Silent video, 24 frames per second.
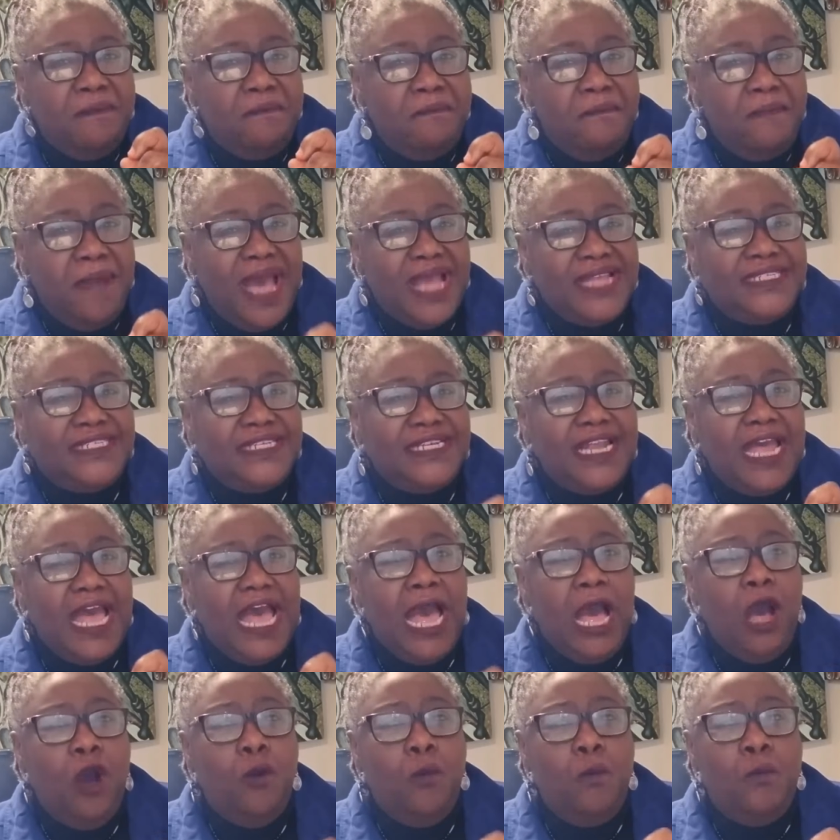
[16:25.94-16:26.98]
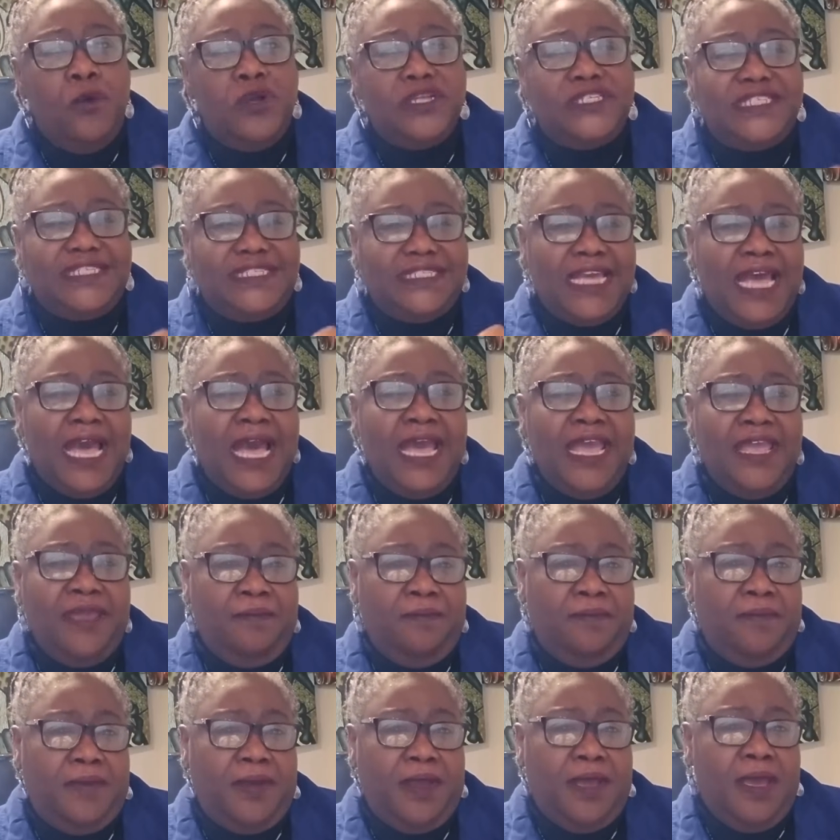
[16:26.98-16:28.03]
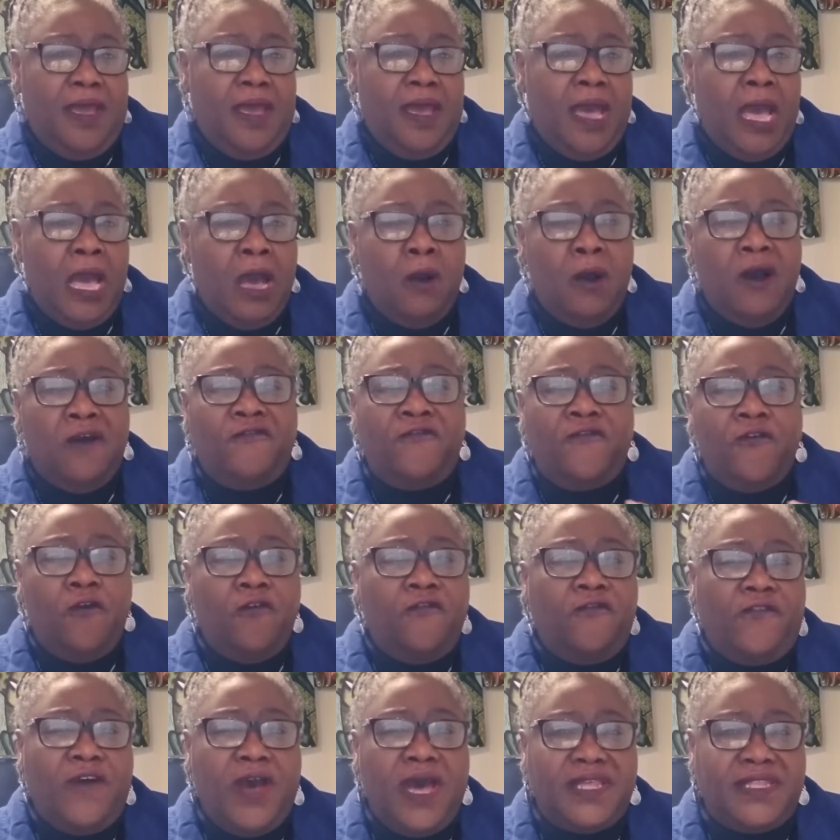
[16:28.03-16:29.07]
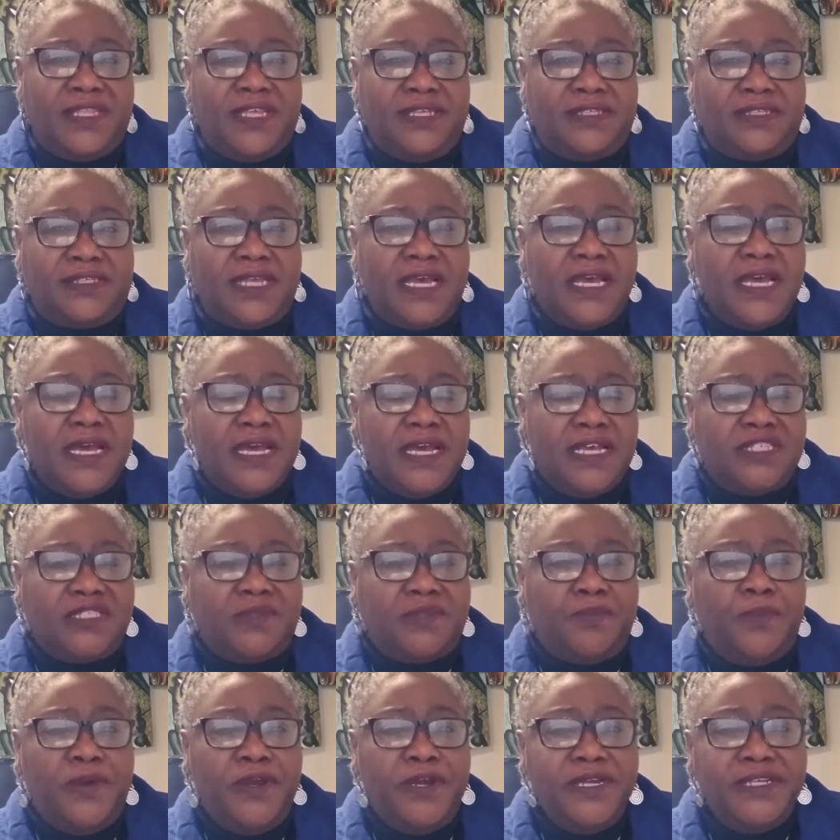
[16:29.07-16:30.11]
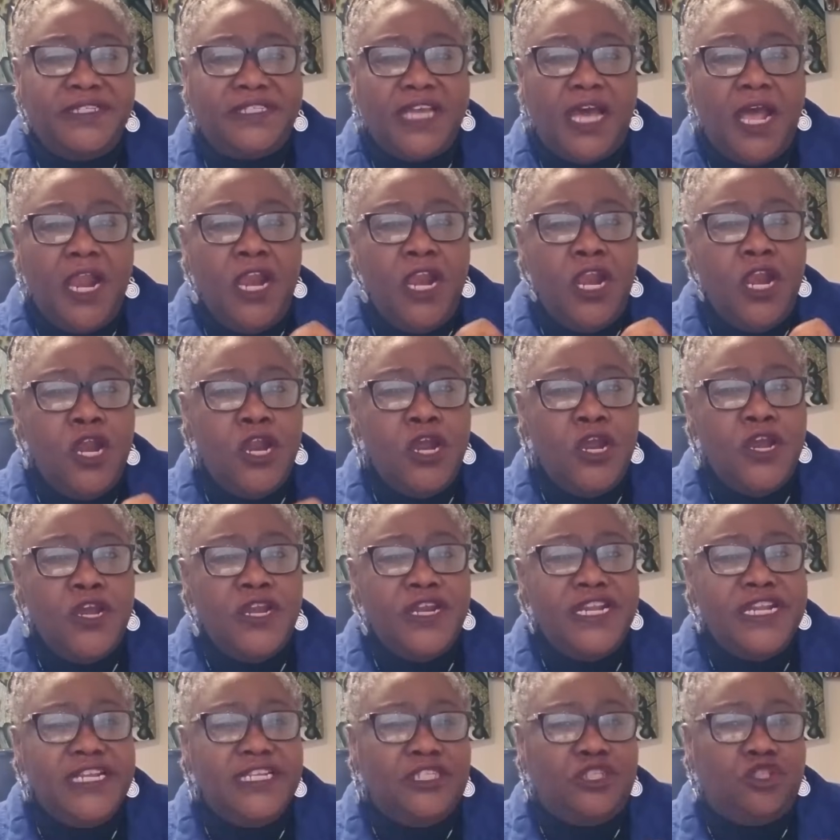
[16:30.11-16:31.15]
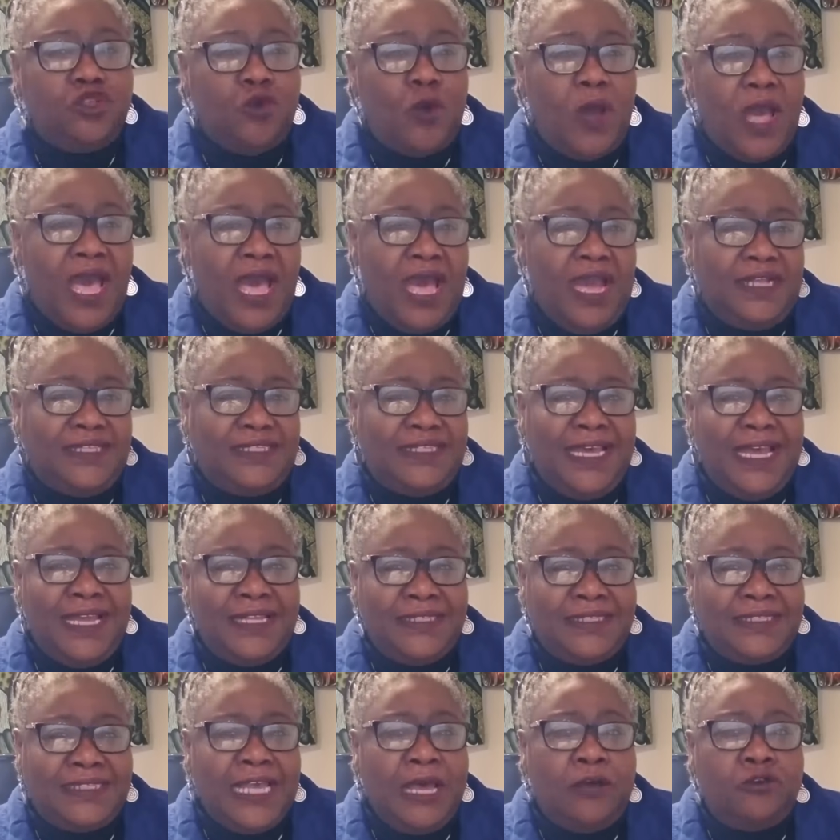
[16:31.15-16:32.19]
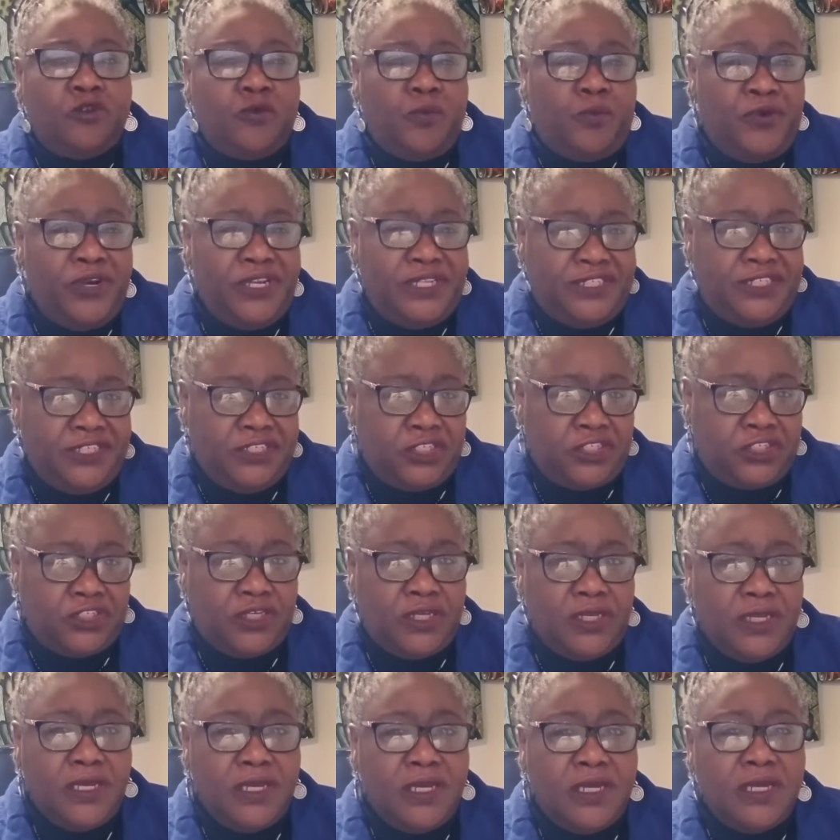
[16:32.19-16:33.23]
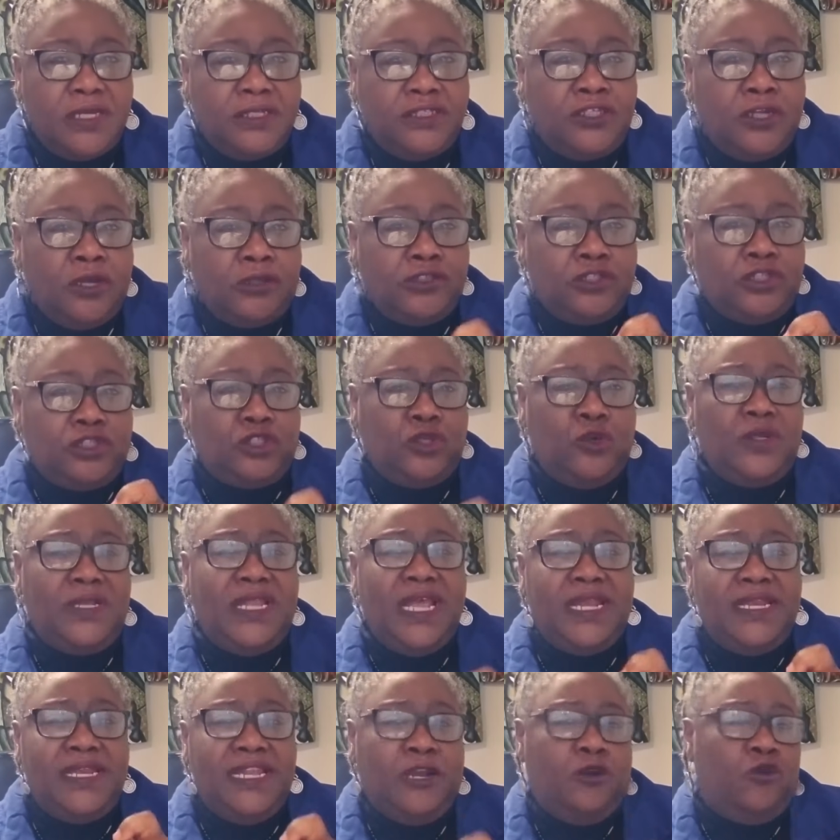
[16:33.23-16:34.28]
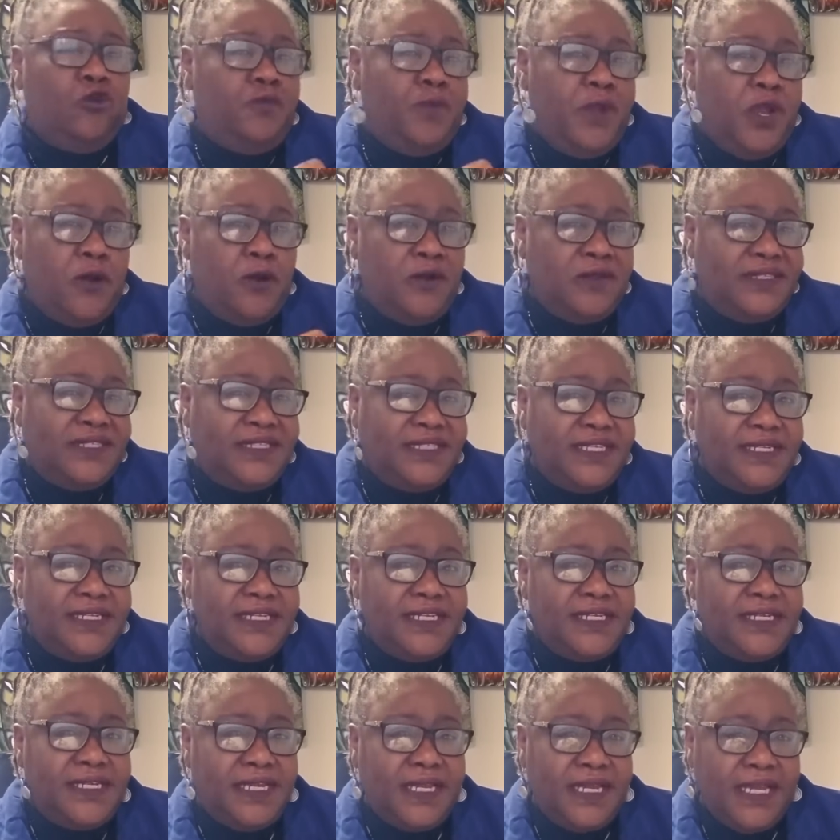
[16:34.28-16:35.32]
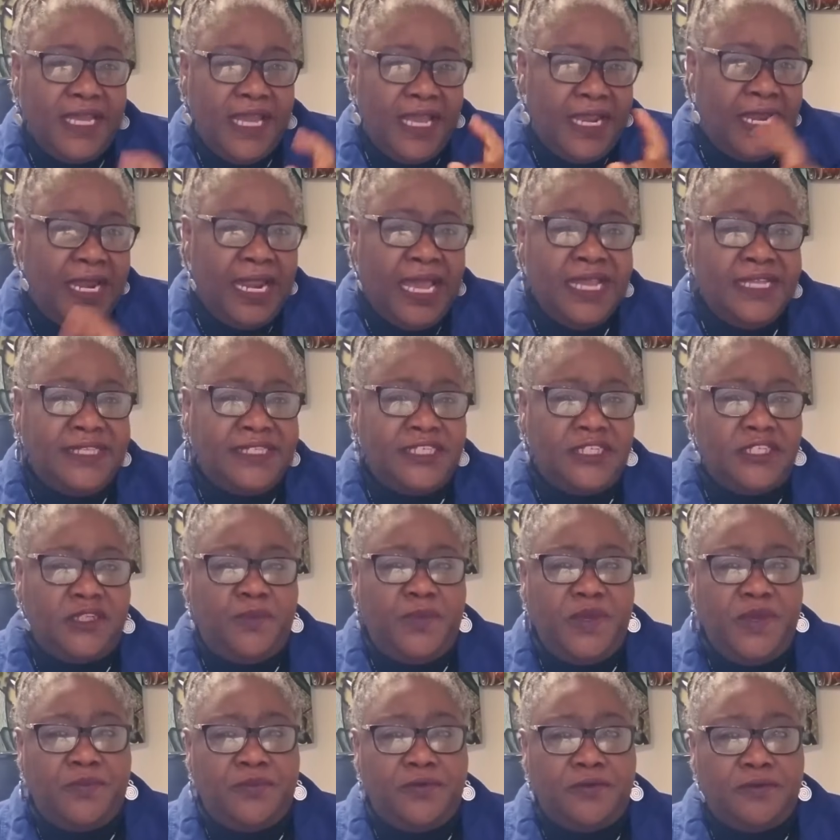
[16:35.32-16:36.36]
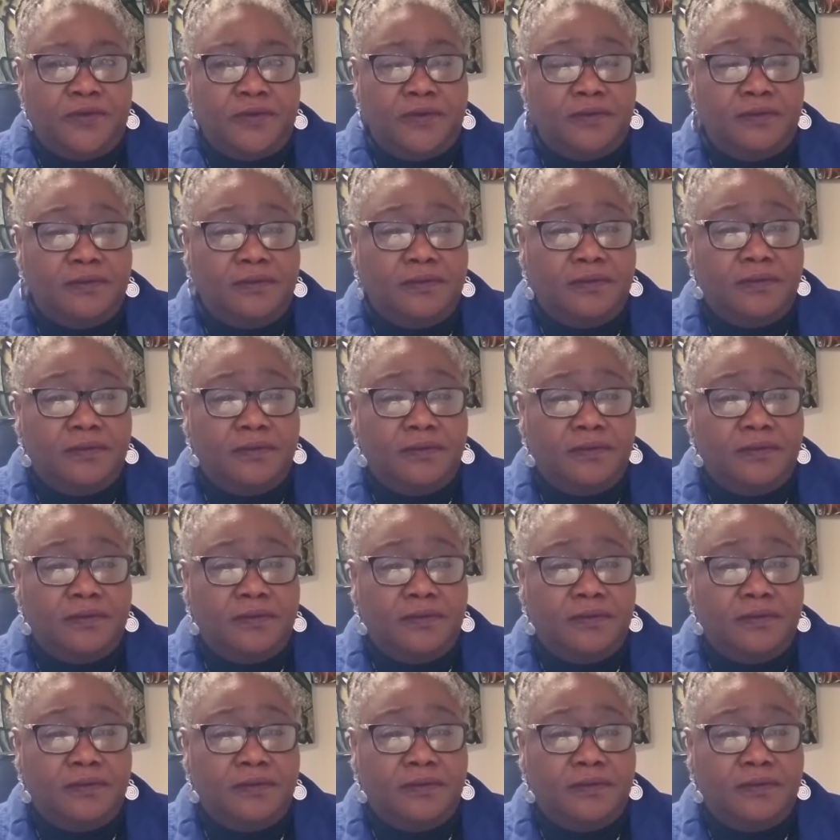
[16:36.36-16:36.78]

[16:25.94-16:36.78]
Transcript: Imagine how much time our forefathers spent learning to act and sound British just so that they could be considered enlightened people.